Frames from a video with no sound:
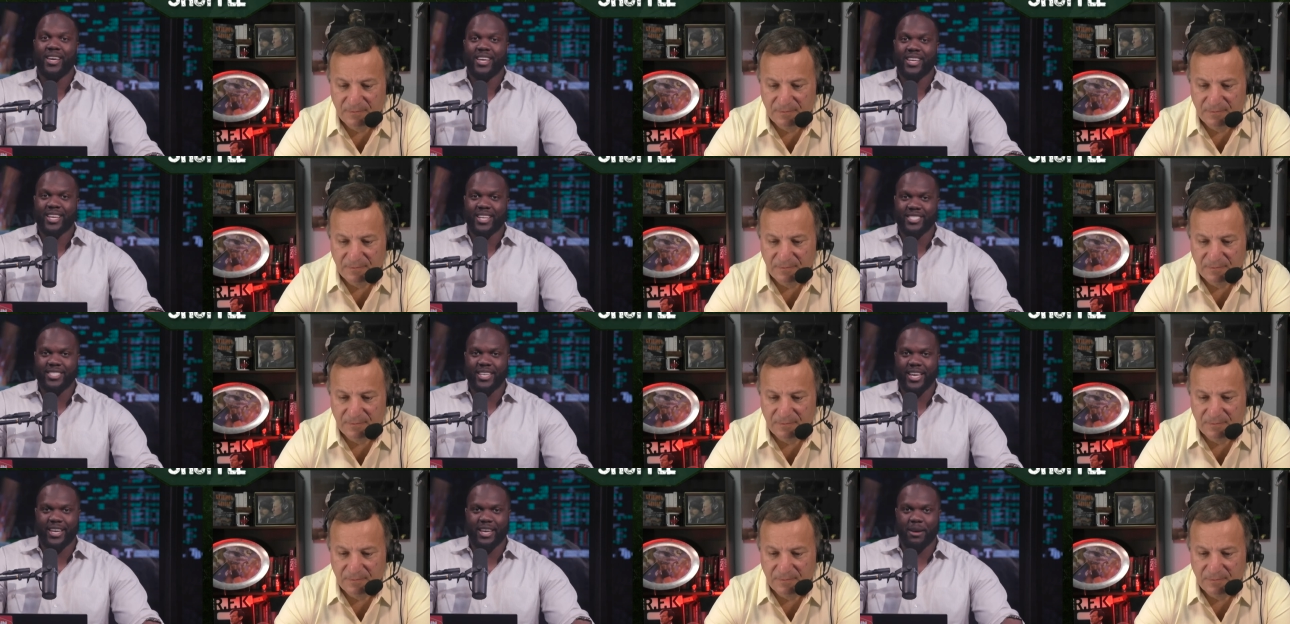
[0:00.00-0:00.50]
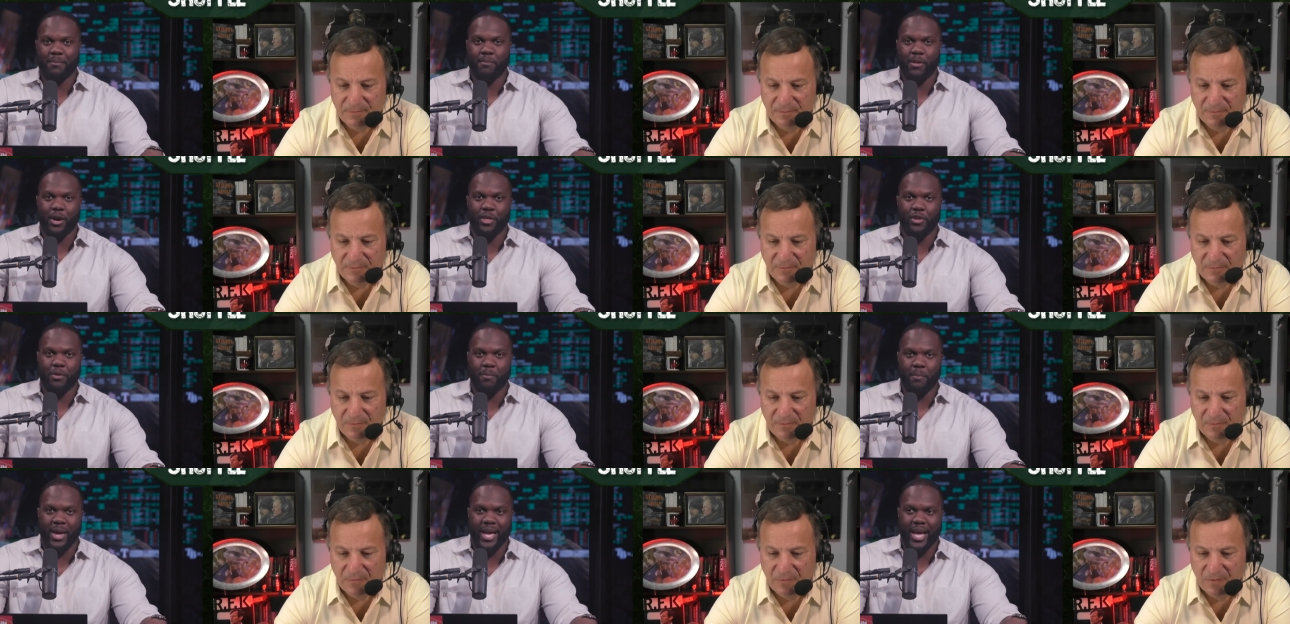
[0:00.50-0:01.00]
Speaker 1: can take a
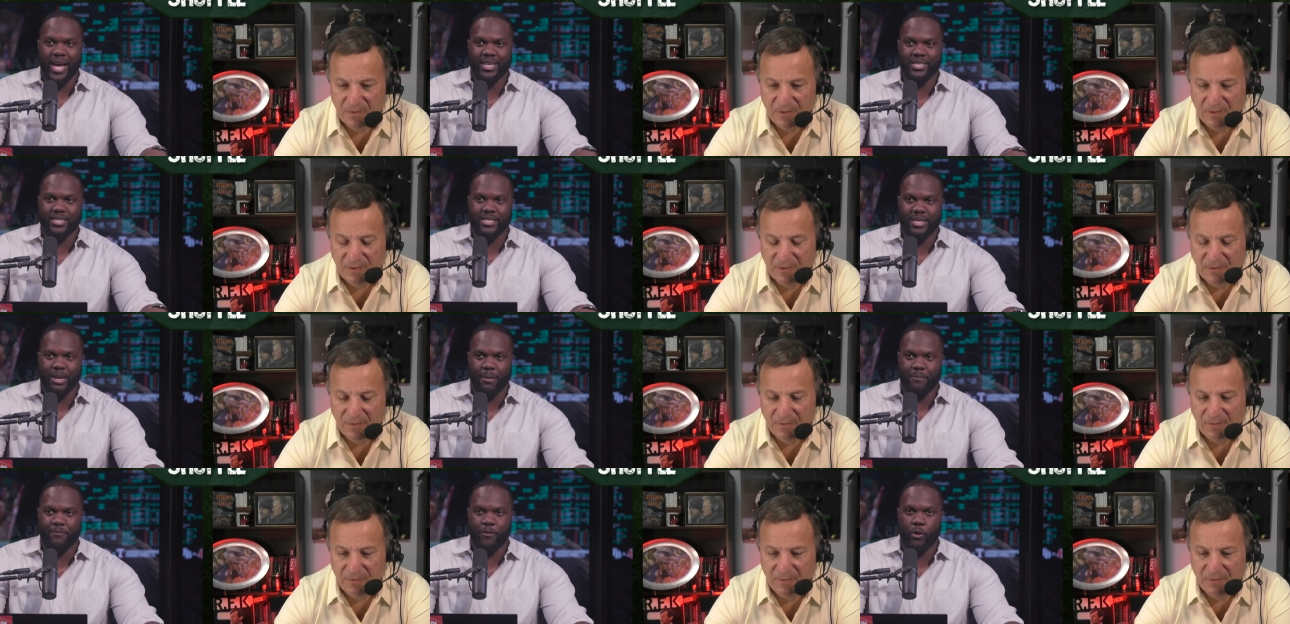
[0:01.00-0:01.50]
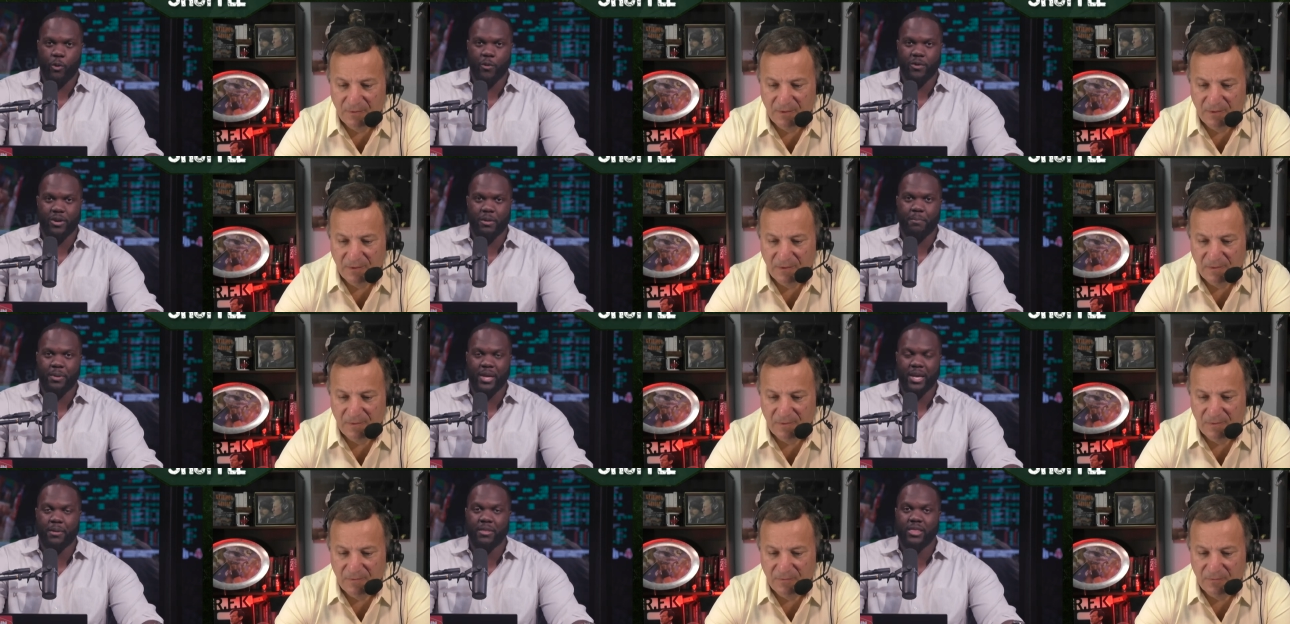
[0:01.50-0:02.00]
mother may I step forward
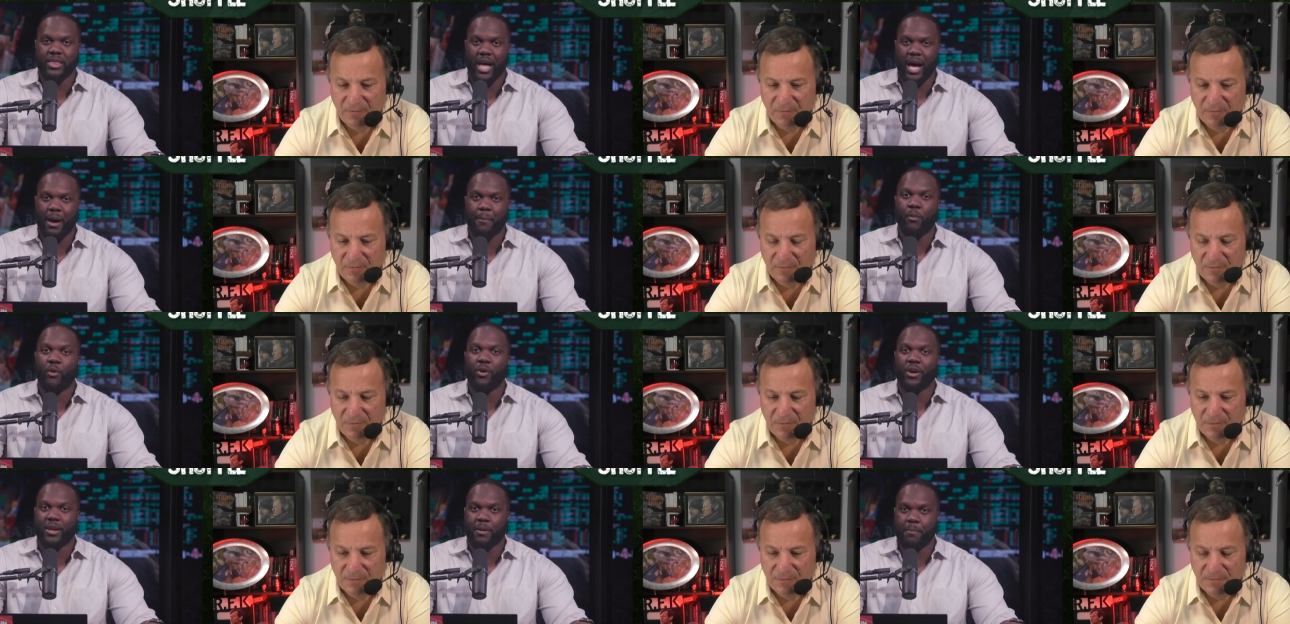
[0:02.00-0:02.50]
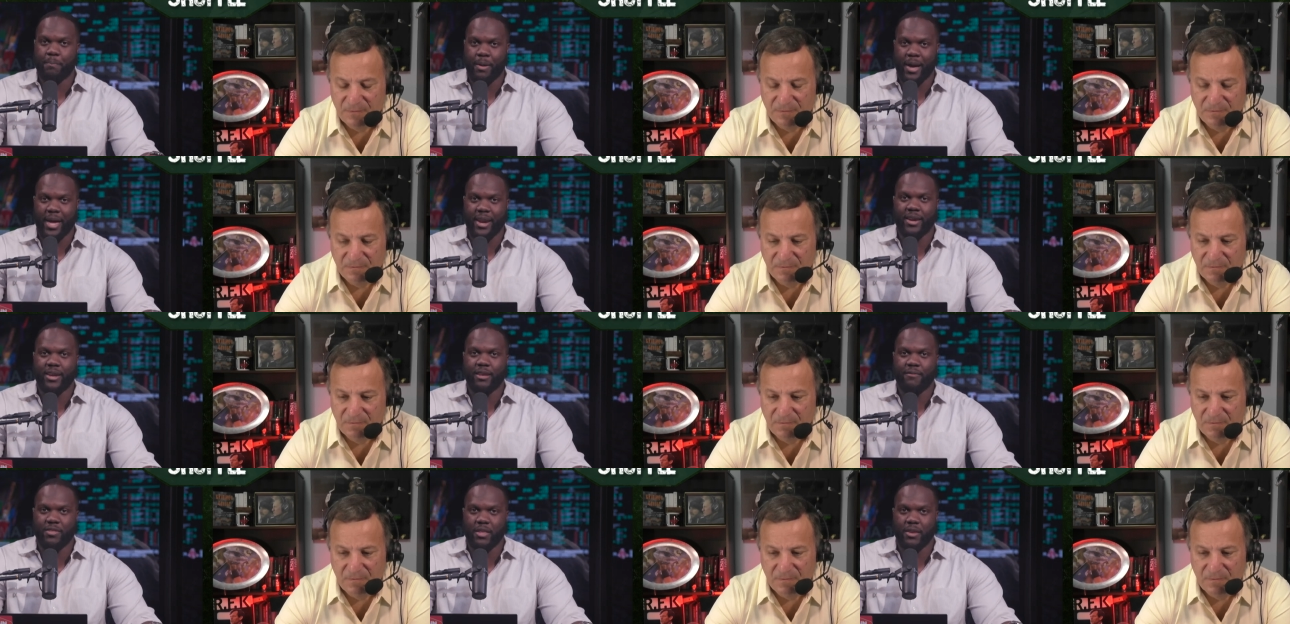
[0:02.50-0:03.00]
and be a lot more
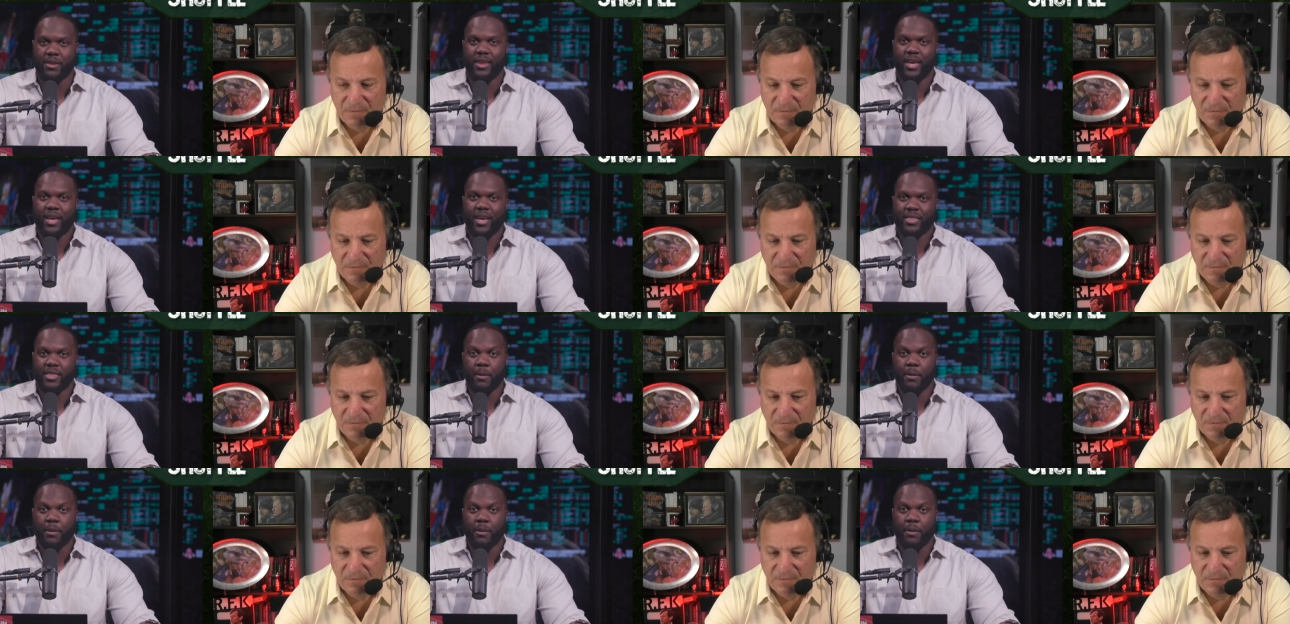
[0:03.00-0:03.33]
competitive than